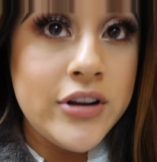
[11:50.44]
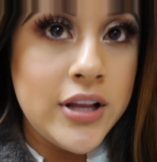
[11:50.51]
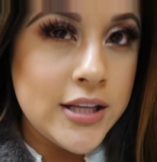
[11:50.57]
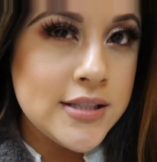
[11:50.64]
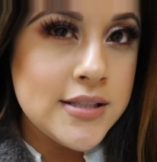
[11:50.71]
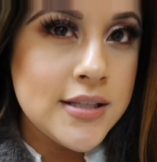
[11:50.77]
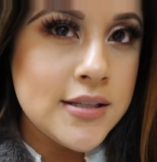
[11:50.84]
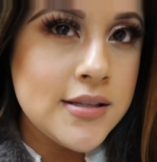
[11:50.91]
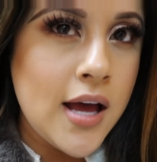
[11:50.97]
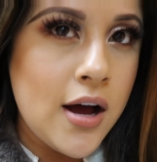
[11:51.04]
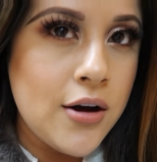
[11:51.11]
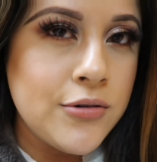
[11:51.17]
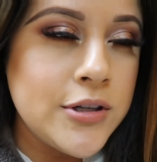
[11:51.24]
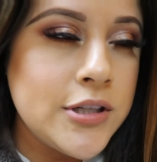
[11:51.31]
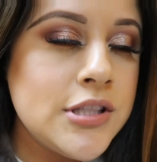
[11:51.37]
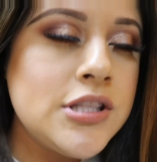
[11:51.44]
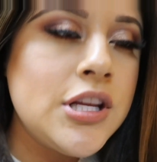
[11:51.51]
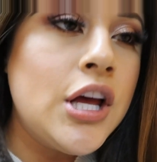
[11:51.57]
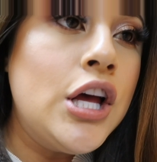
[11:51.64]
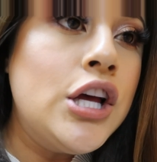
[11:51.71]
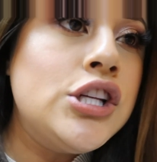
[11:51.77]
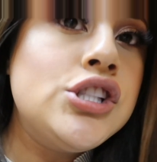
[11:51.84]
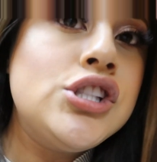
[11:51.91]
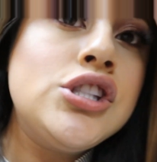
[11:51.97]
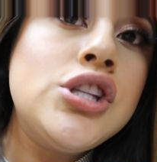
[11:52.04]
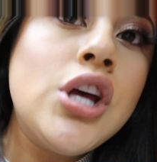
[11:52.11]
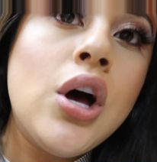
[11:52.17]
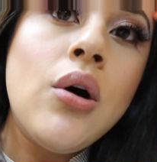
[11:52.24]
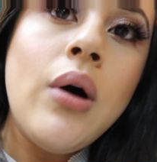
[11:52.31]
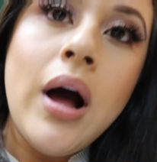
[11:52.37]
like 6 hours.
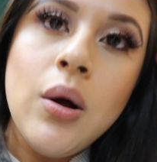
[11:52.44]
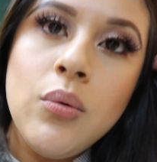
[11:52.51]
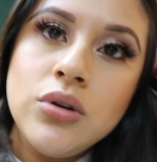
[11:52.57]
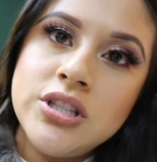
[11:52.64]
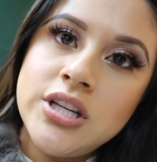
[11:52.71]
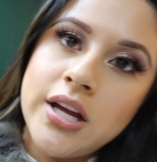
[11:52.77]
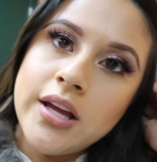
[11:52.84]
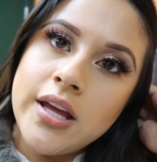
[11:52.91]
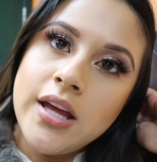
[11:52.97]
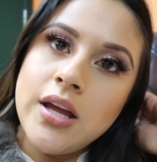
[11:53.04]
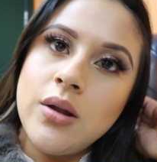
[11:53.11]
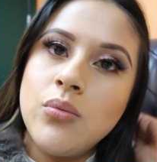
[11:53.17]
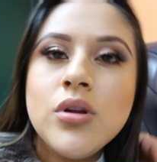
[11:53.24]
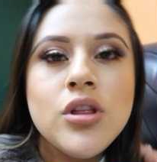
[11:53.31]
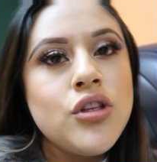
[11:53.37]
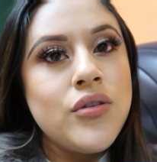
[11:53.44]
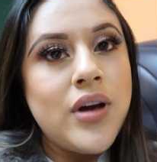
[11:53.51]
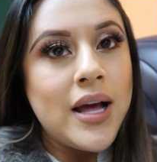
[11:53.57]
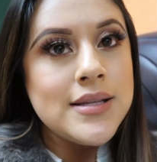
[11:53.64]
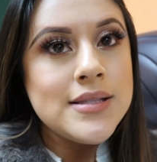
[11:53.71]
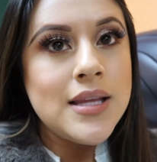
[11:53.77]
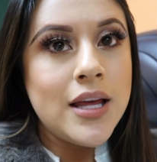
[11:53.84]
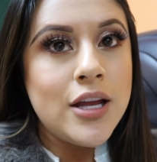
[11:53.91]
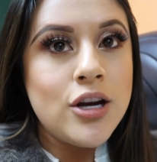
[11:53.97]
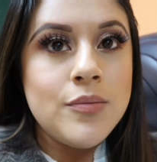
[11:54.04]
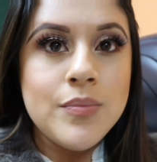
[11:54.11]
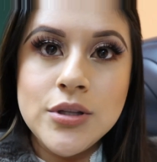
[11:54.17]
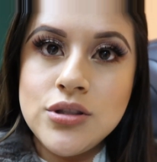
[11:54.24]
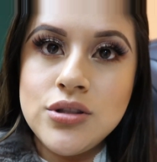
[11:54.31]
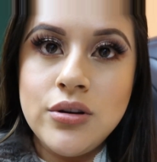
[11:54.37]
So I will check in with you guys later.
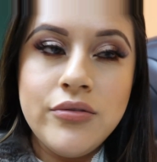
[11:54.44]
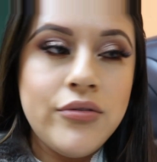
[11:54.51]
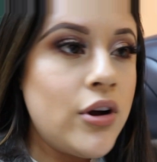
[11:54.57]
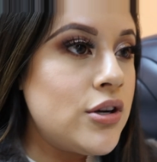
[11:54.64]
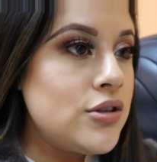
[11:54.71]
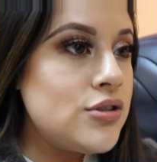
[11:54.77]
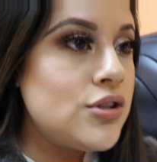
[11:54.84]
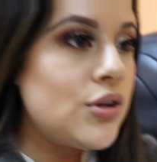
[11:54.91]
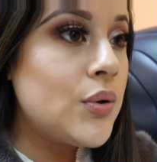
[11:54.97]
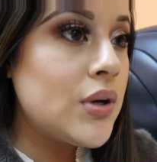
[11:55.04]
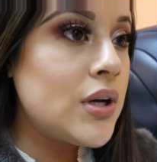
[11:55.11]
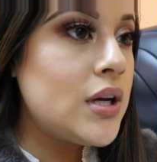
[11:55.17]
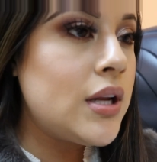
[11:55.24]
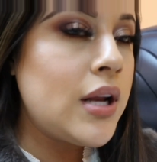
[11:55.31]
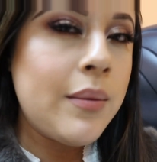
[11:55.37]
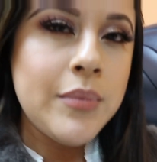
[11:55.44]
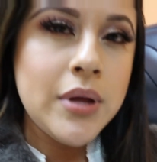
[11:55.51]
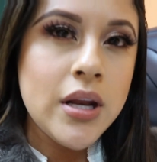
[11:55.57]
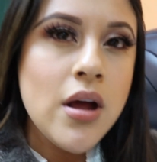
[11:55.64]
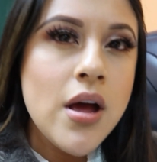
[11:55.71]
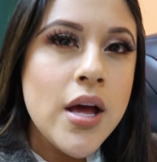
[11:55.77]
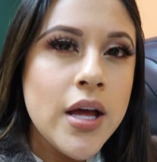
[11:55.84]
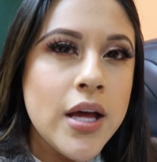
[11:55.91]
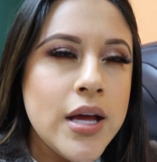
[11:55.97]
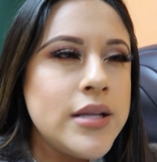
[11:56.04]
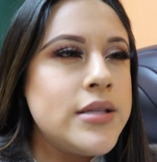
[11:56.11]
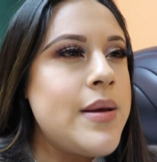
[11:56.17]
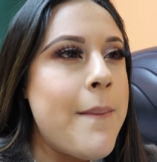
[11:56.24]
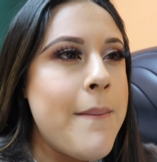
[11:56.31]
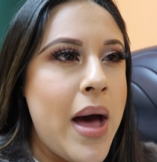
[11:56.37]
But so far so good. I mean,
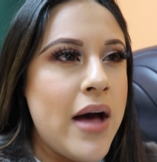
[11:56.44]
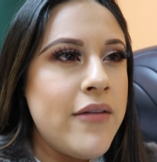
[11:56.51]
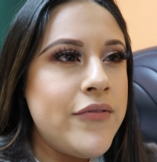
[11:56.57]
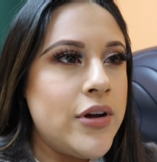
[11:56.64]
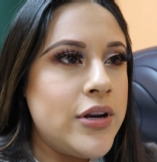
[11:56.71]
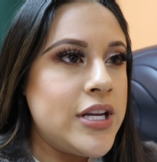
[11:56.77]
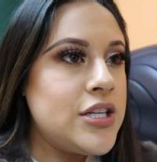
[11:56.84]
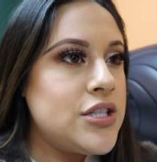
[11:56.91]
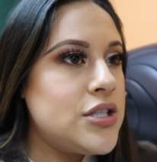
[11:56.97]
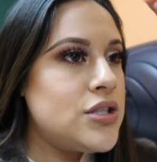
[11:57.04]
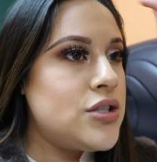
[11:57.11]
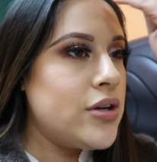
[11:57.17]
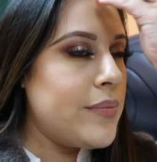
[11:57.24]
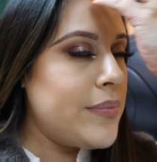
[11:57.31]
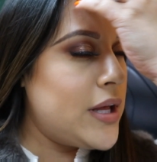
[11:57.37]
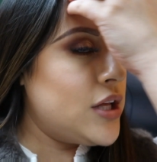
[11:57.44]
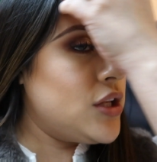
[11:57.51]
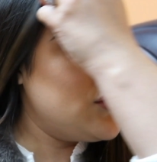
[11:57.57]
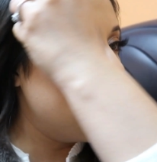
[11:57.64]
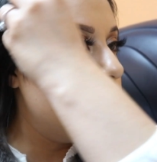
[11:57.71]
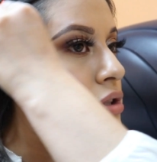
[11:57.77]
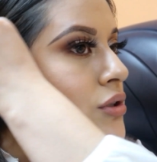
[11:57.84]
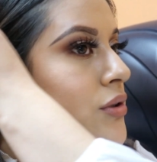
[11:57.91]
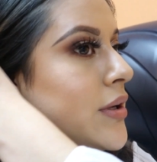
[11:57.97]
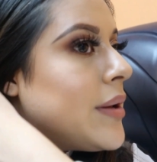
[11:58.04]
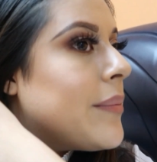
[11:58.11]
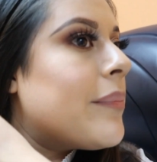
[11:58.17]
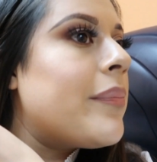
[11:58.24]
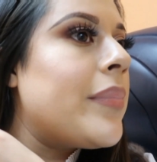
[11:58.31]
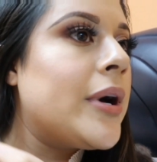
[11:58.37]
it's a matte foundation, so I'm not used to
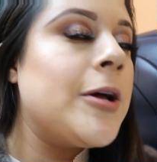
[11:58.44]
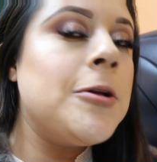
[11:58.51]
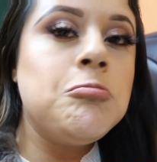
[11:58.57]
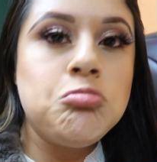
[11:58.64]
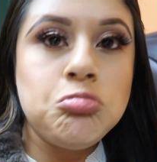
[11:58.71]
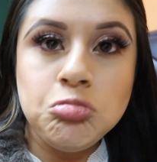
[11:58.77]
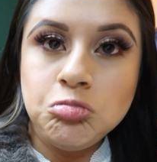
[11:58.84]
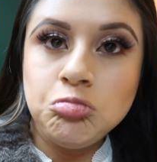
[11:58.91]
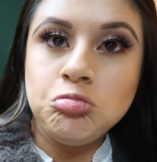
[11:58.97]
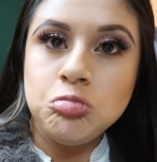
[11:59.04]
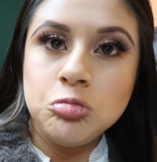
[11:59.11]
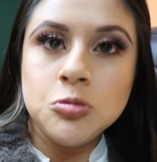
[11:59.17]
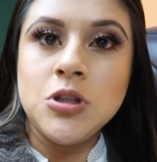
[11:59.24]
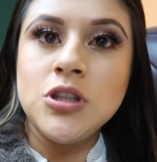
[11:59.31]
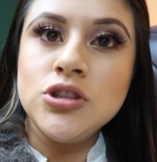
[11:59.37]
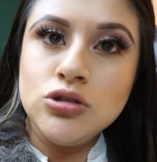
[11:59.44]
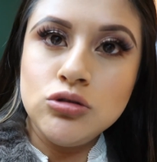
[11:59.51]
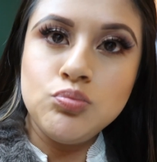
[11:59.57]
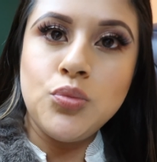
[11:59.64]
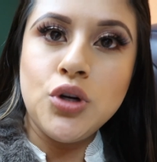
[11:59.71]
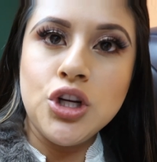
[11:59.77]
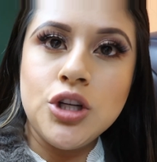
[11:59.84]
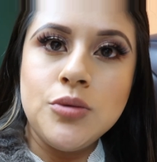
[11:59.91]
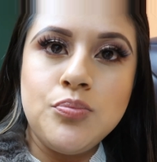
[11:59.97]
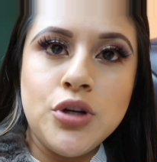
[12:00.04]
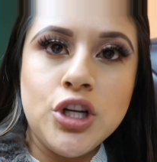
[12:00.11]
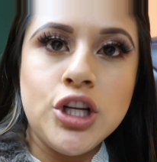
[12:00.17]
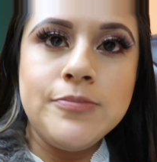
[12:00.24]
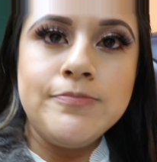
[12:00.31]
it, but pretty